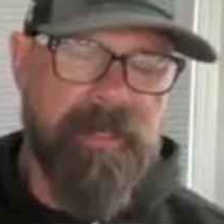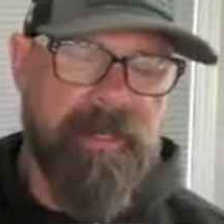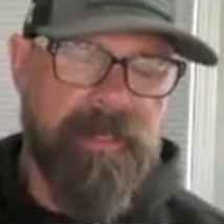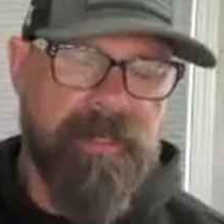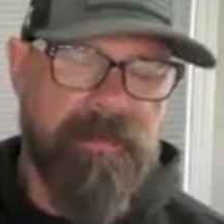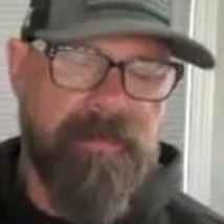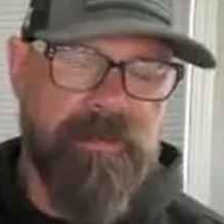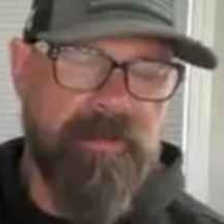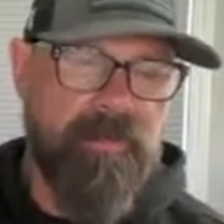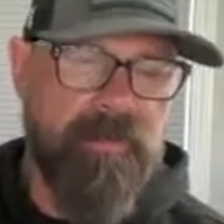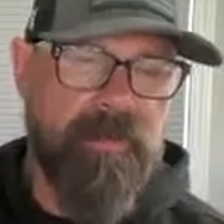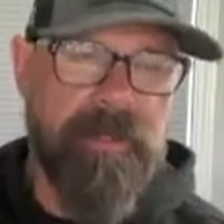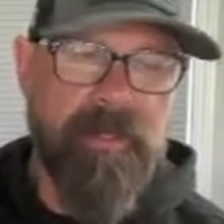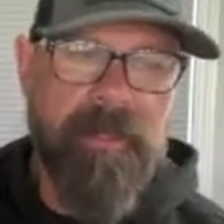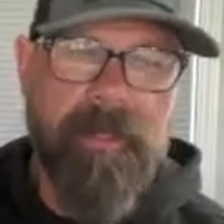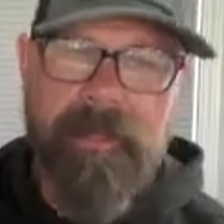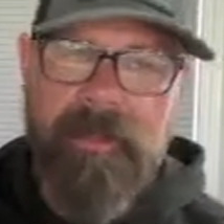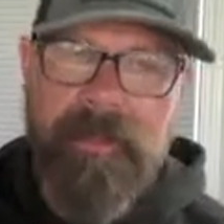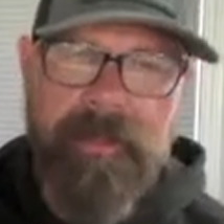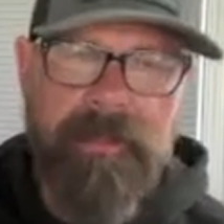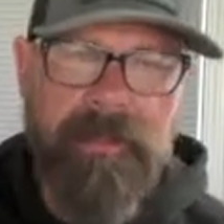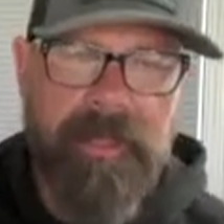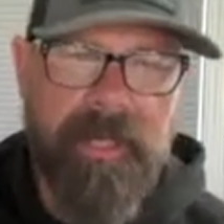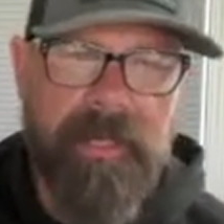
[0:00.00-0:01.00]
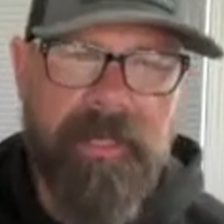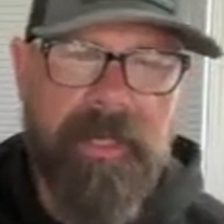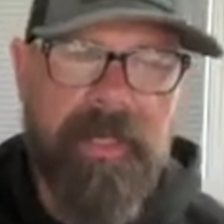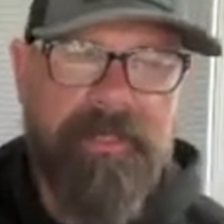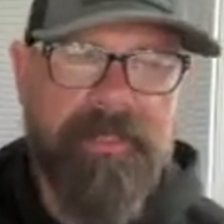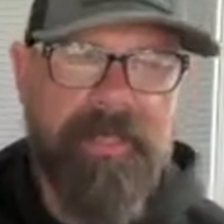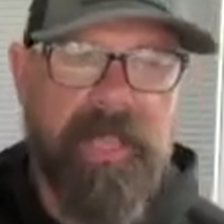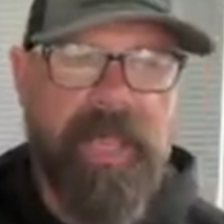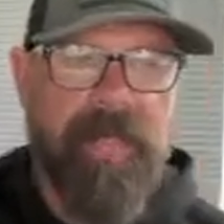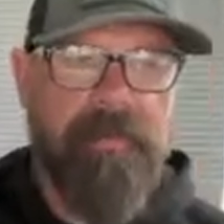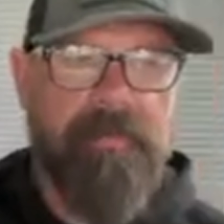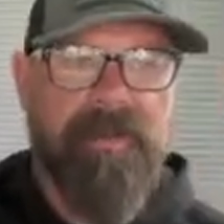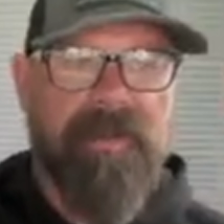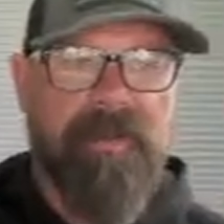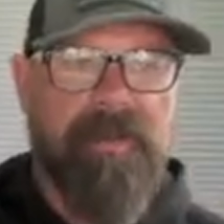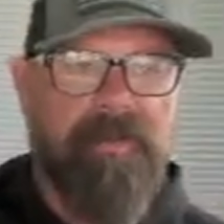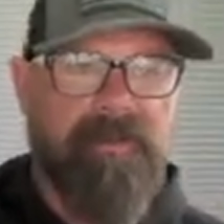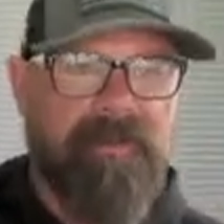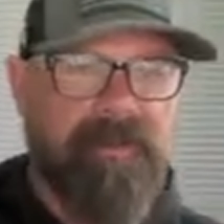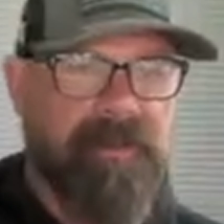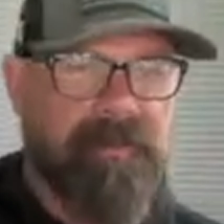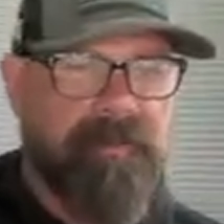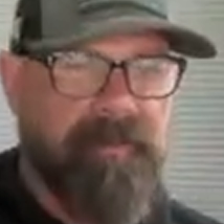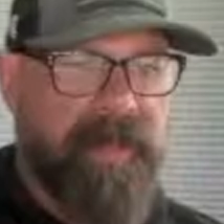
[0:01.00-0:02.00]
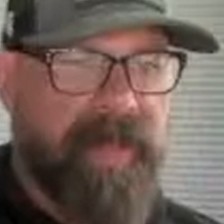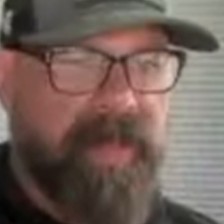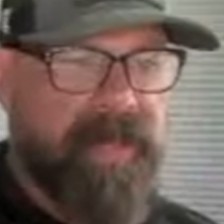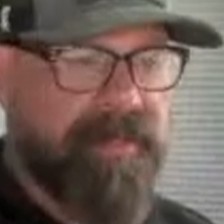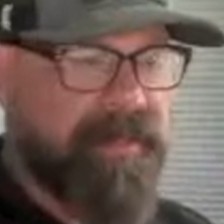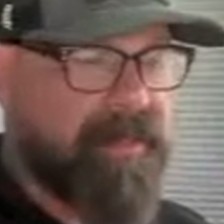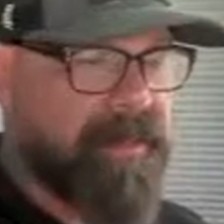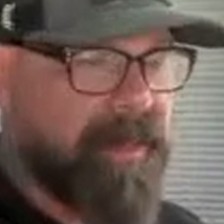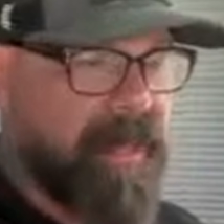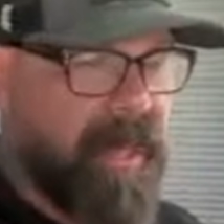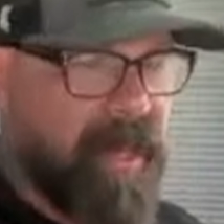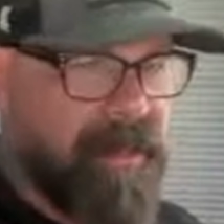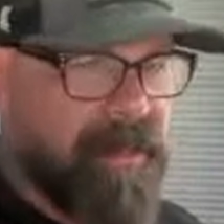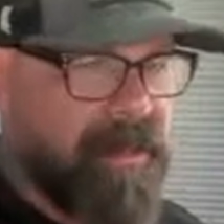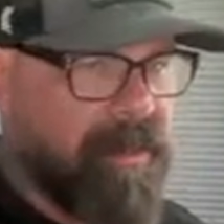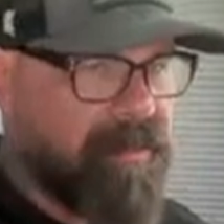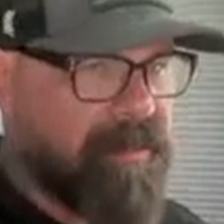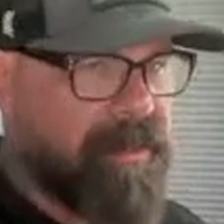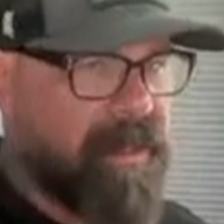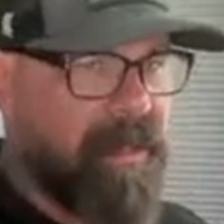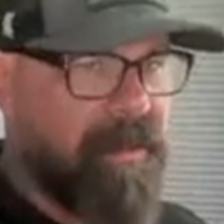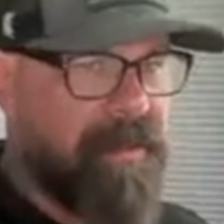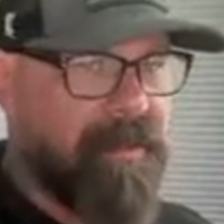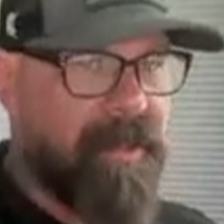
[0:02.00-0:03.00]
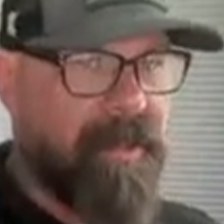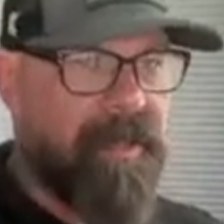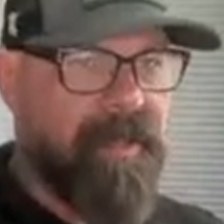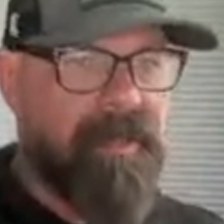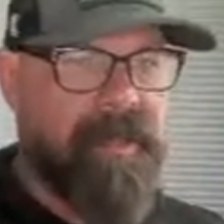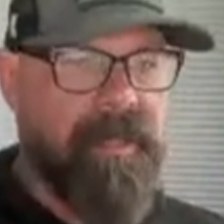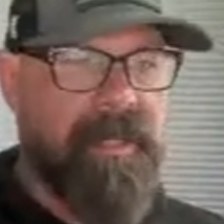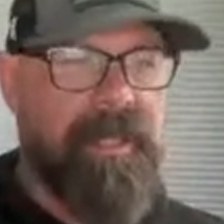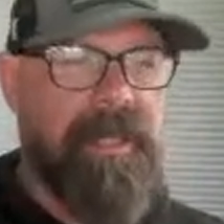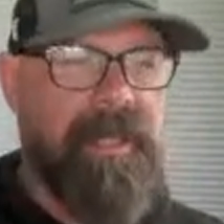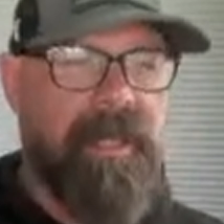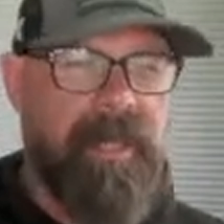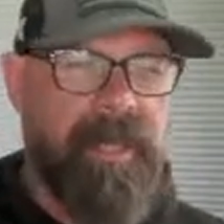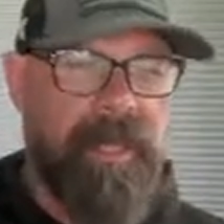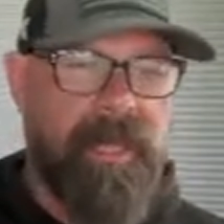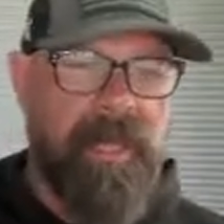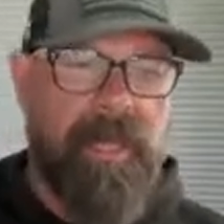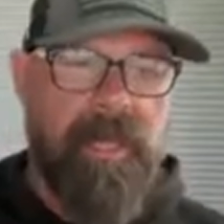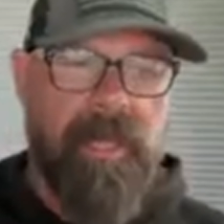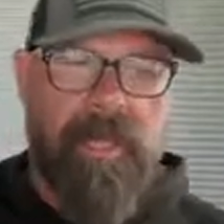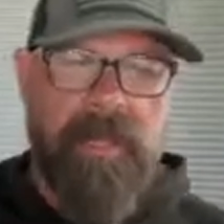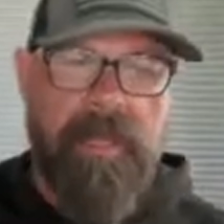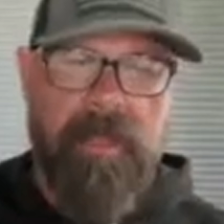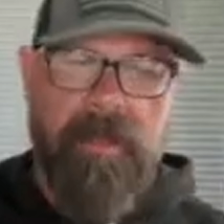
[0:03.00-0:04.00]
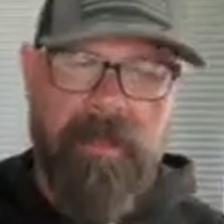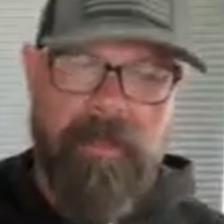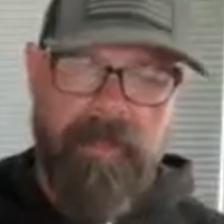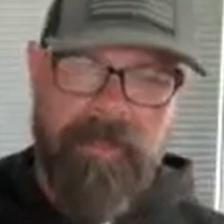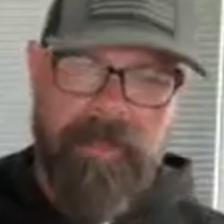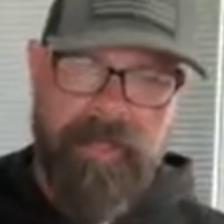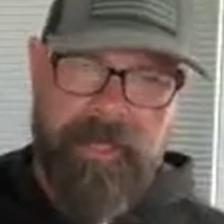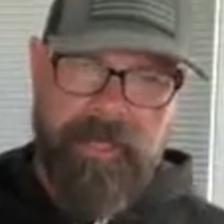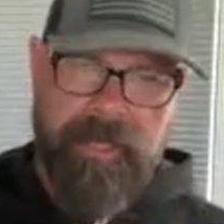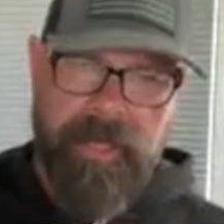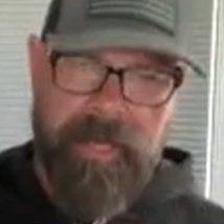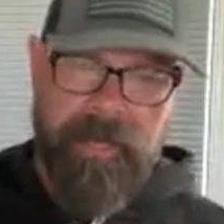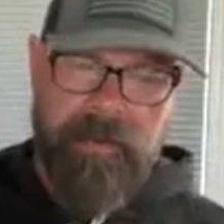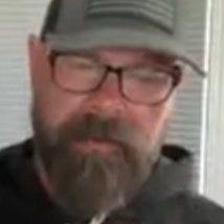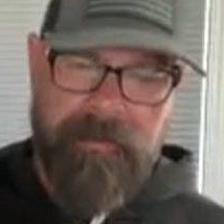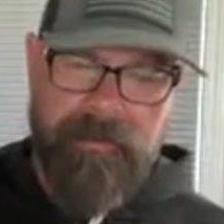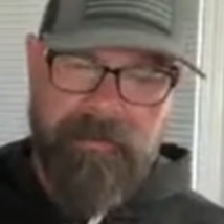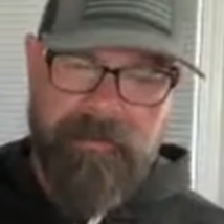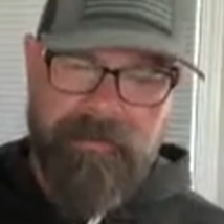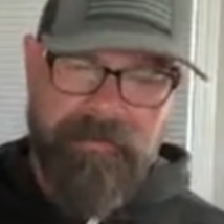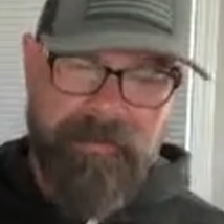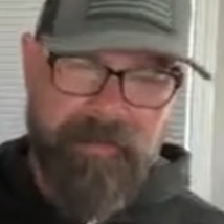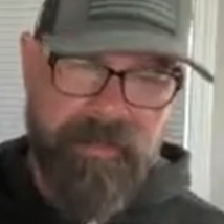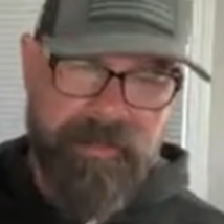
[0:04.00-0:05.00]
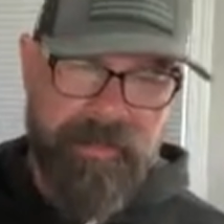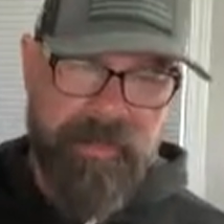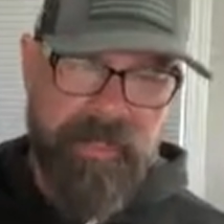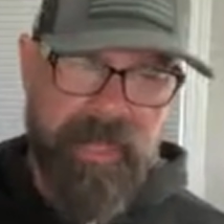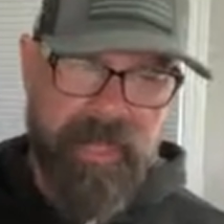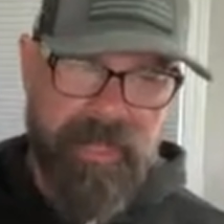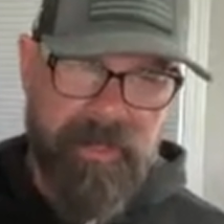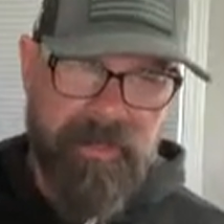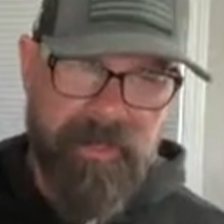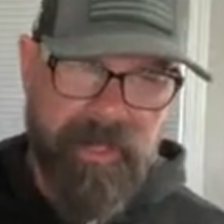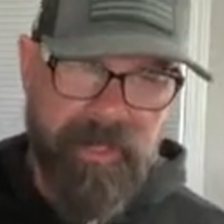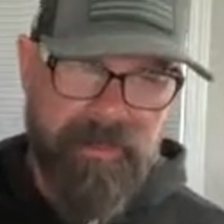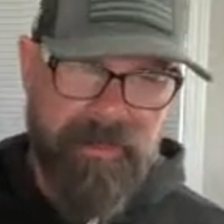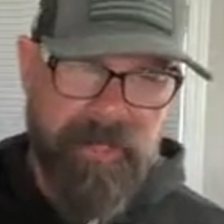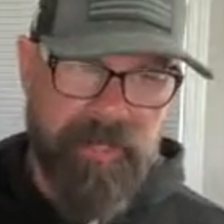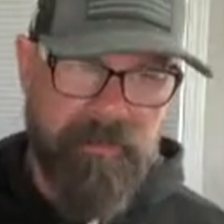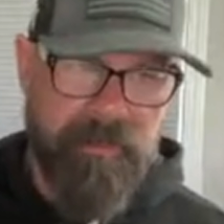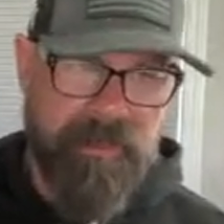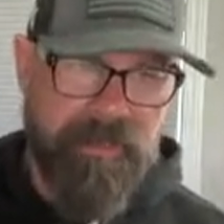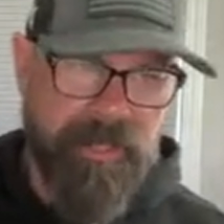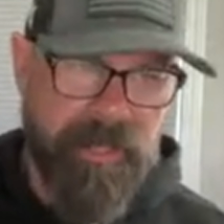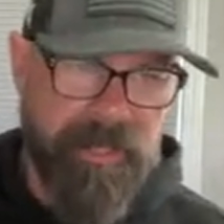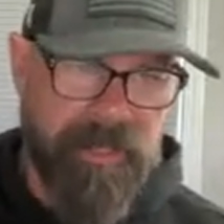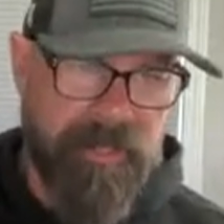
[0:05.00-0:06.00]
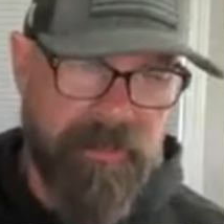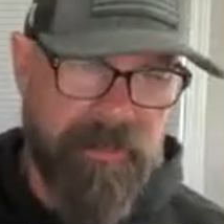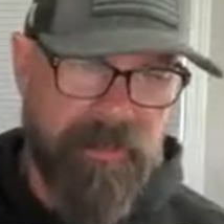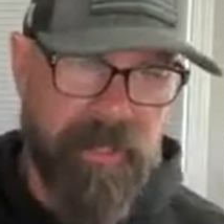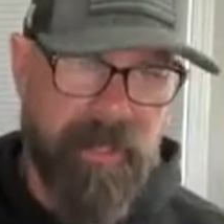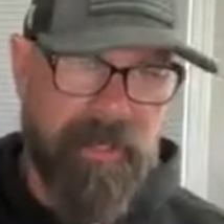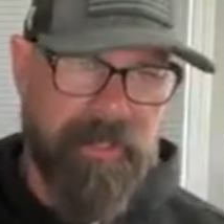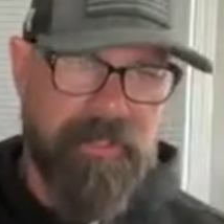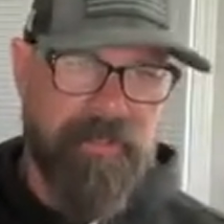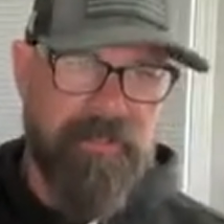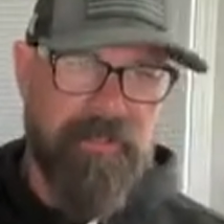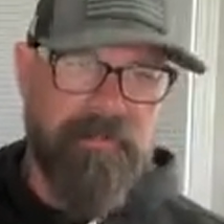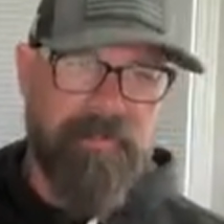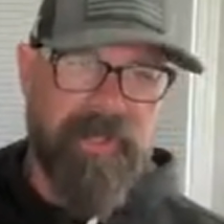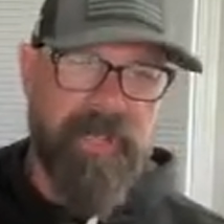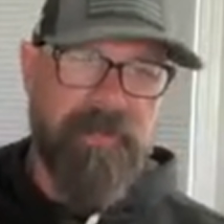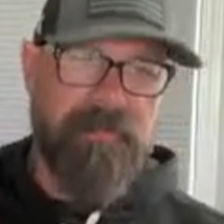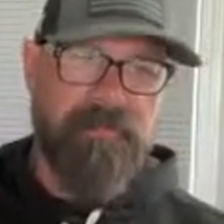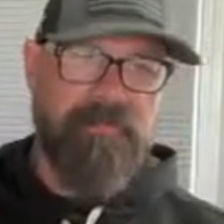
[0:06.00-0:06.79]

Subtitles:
duel that has happened over the past God knows how long. Holy cow. There's a lot of things I wish I could talk to you about